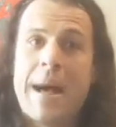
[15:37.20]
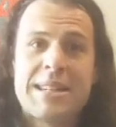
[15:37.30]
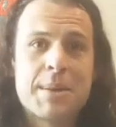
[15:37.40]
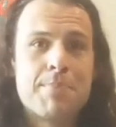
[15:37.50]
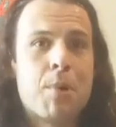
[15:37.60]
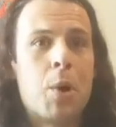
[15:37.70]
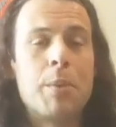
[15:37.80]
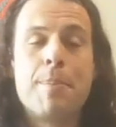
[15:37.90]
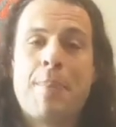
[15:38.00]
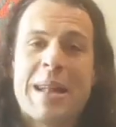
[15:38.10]
pat
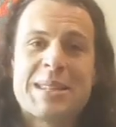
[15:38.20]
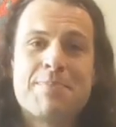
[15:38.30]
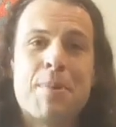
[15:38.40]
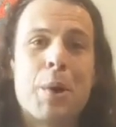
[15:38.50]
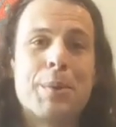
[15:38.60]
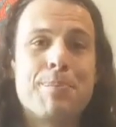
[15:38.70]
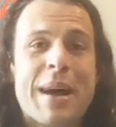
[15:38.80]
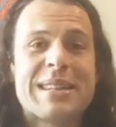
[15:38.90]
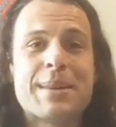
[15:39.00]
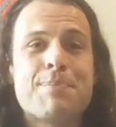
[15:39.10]
upon, pat upon,
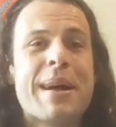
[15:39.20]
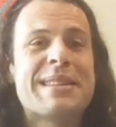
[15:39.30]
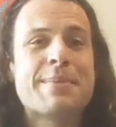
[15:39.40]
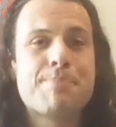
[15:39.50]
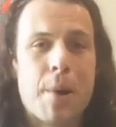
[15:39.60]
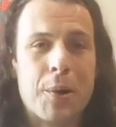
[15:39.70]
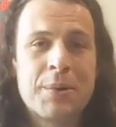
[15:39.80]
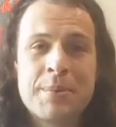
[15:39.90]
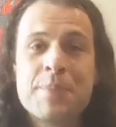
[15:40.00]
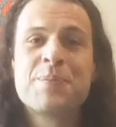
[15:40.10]
pat pat
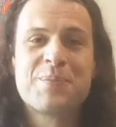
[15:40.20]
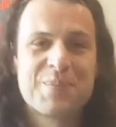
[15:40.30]
upon.